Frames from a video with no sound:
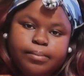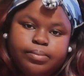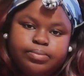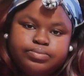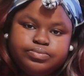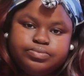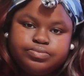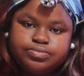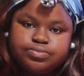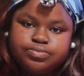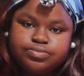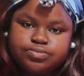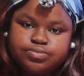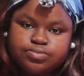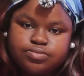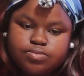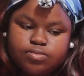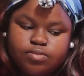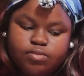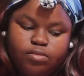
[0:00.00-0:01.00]

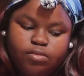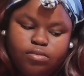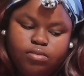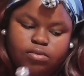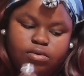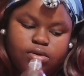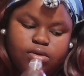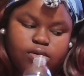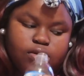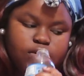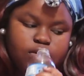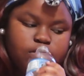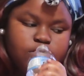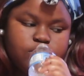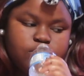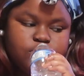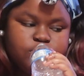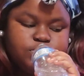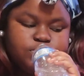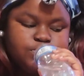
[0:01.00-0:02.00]

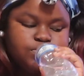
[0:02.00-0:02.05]
(silent)